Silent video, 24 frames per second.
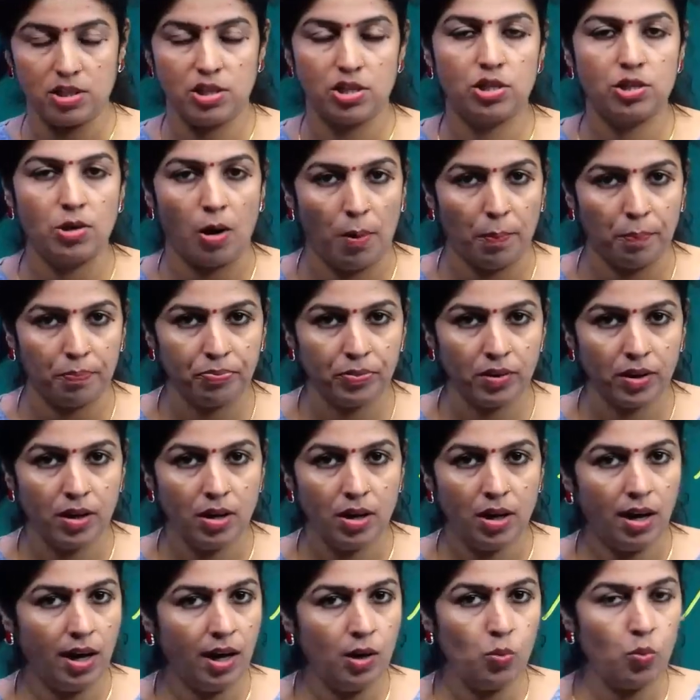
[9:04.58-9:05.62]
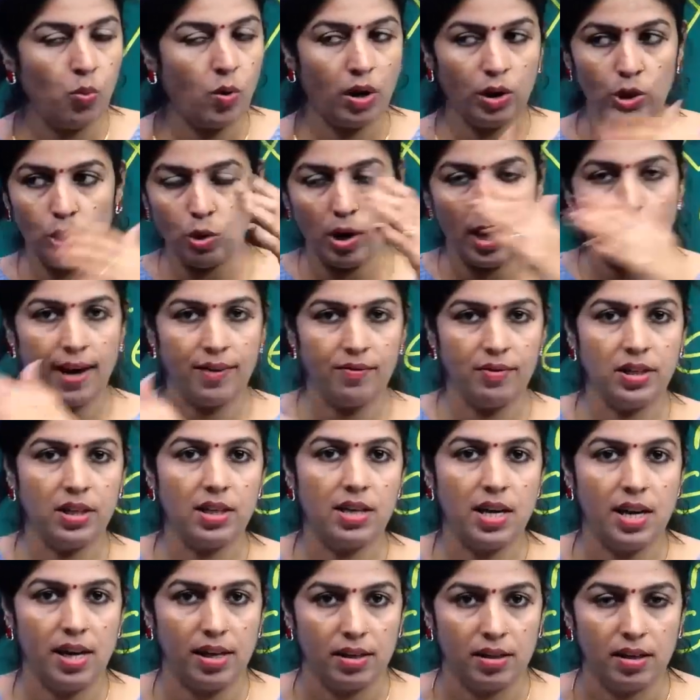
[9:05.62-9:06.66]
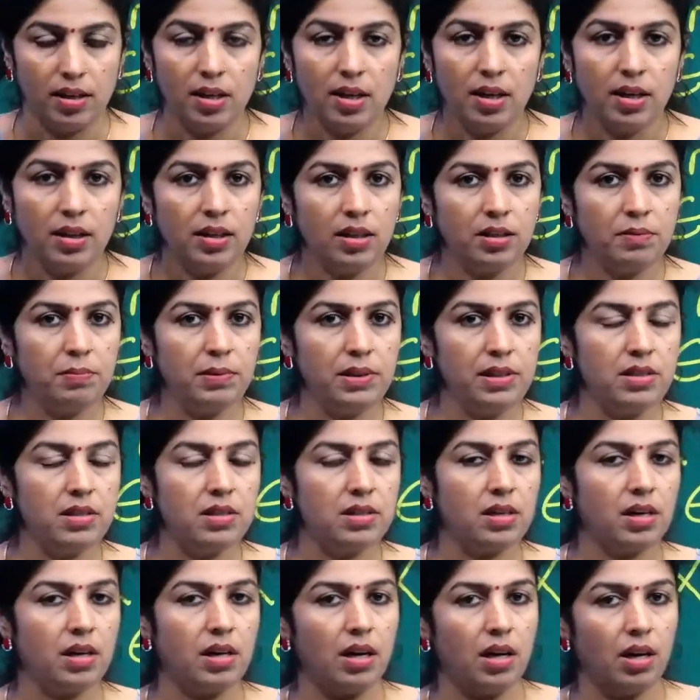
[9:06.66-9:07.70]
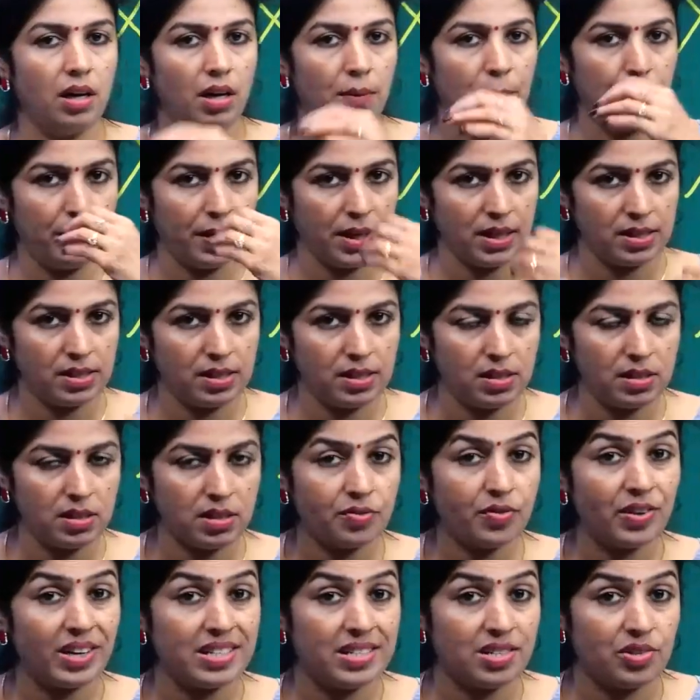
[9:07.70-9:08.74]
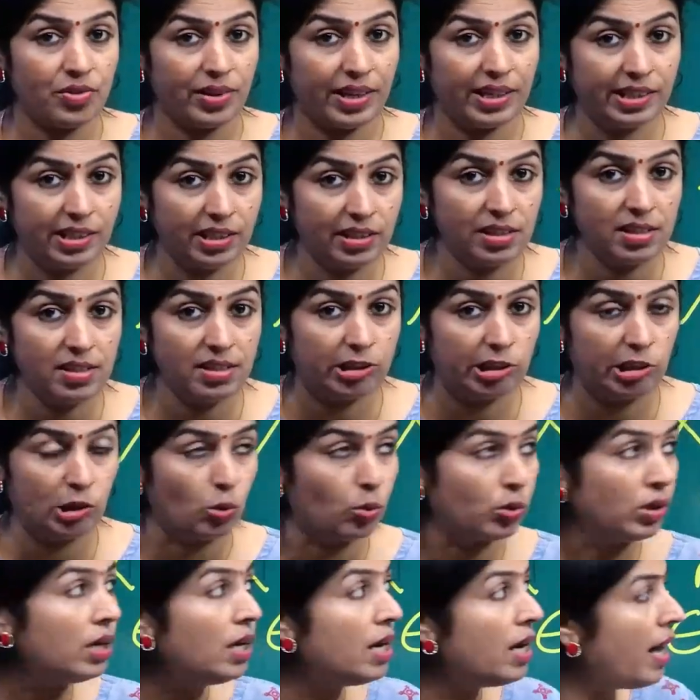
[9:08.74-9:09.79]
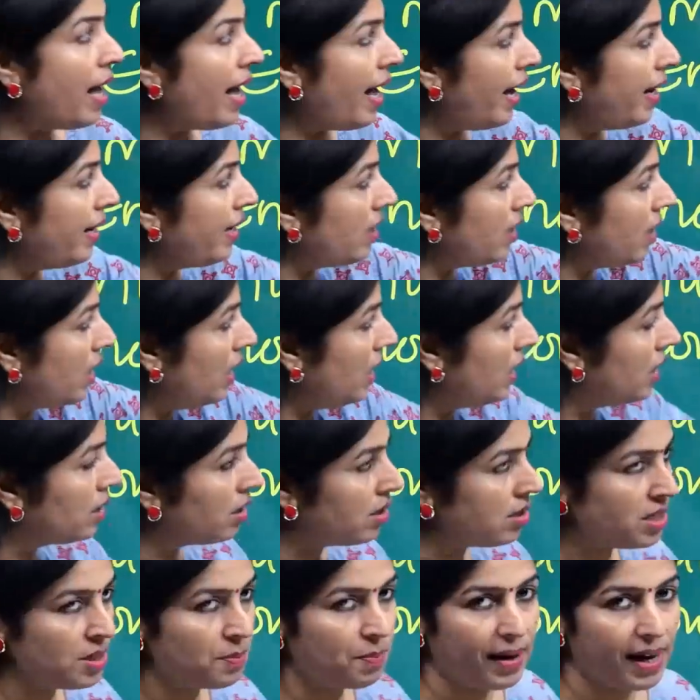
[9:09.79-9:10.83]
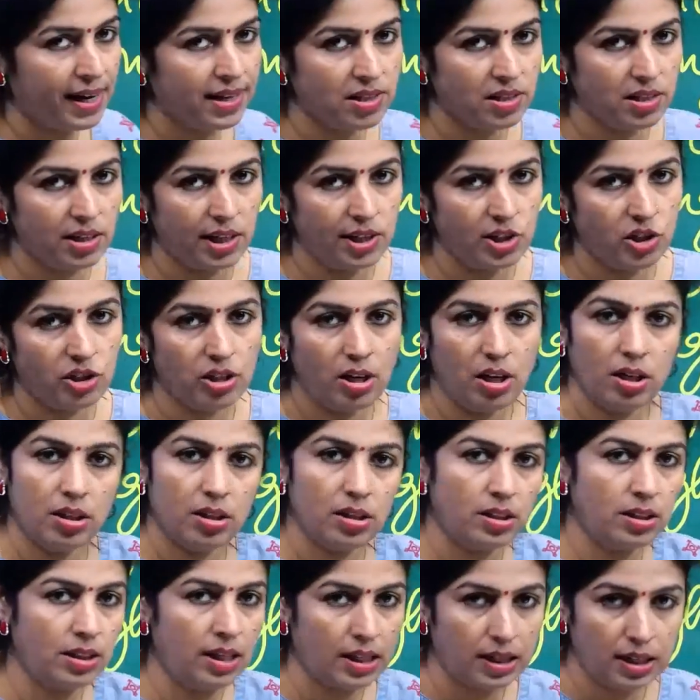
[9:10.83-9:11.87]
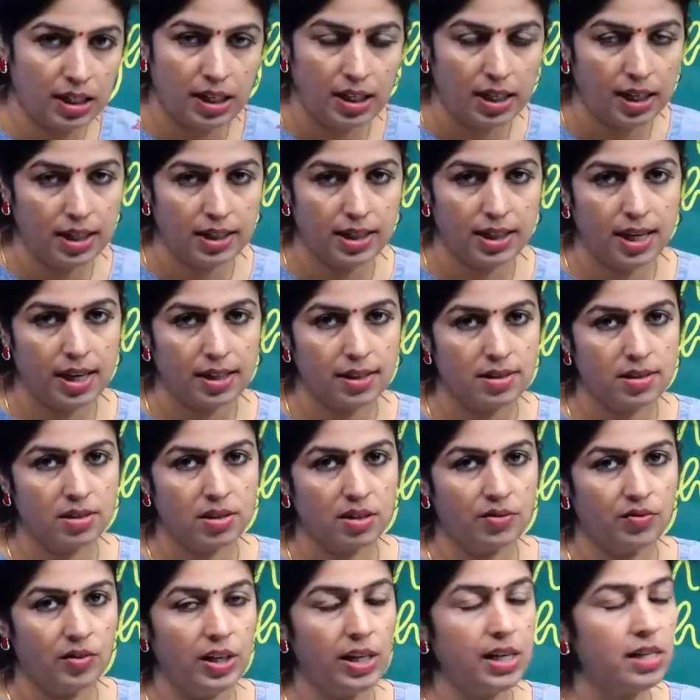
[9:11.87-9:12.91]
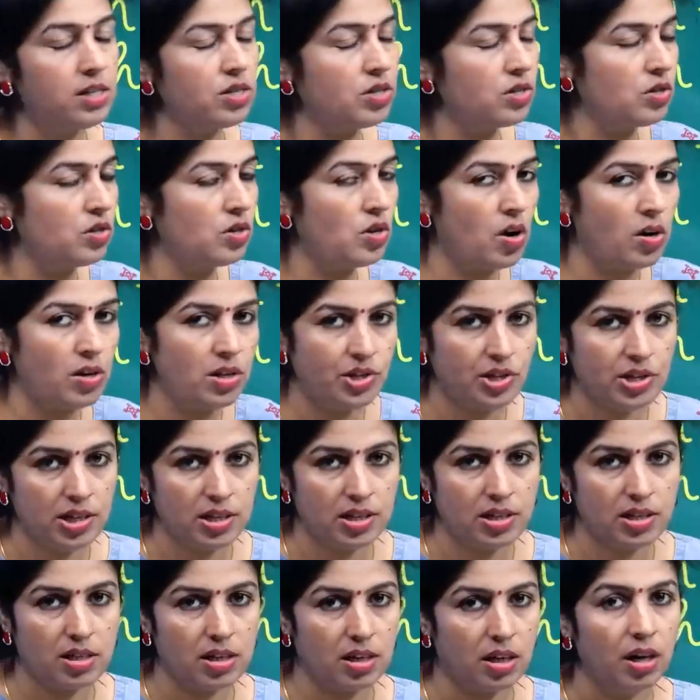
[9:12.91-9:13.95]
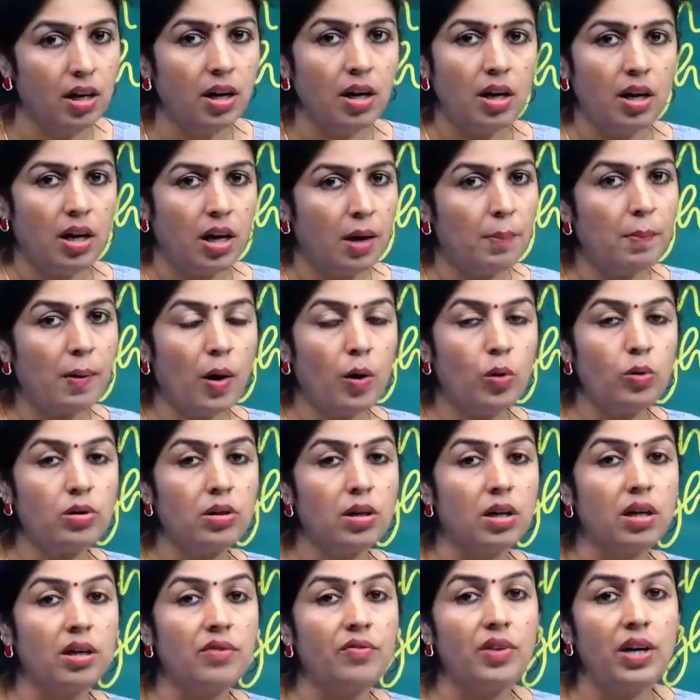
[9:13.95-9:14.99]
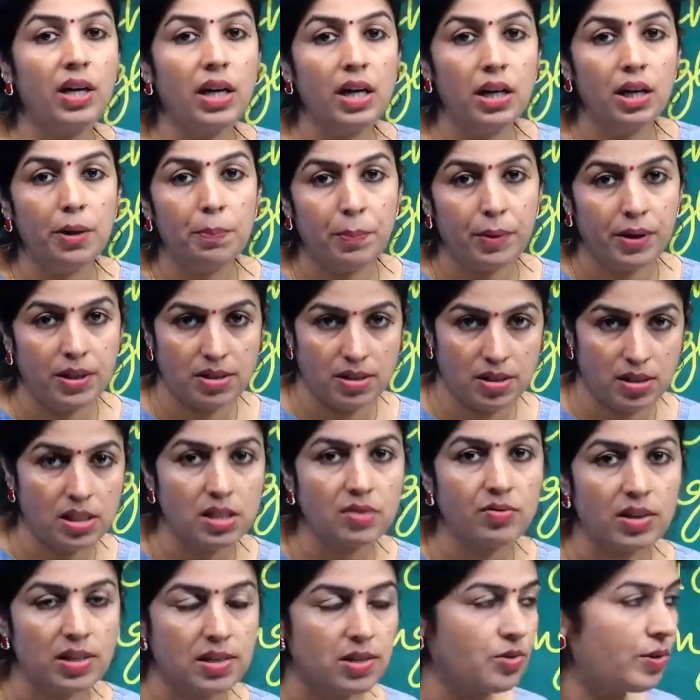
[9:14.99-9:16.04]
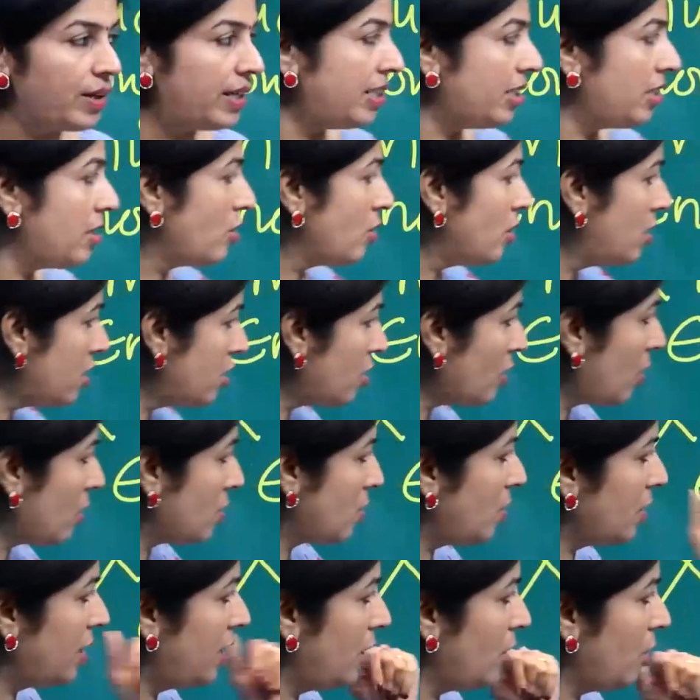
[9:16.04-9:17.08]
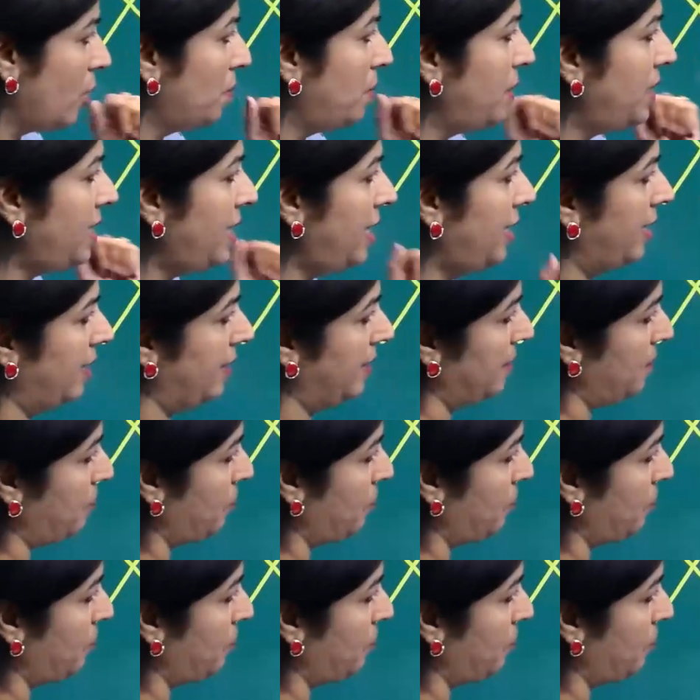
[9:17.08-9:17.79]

to stop and want to have it again. That means a person's frustration is shown. And in this passage, nothing like that is revealed. It's not just about revealing a person's frustration. So this also cannot be taken.